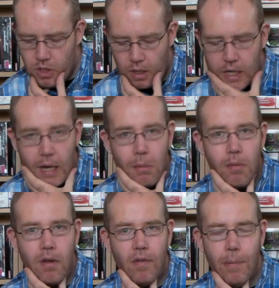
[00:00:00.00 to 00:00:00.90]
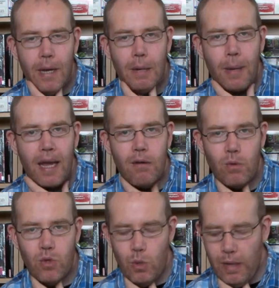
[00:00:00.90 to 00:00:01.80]
I can't remember if I paid £1 or
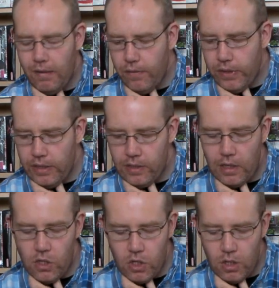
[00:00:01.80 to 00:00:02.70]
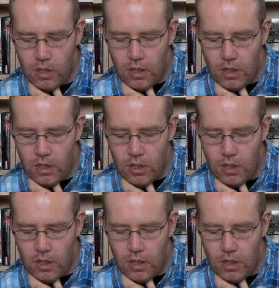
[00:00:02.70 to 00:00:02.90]
£2 for these each.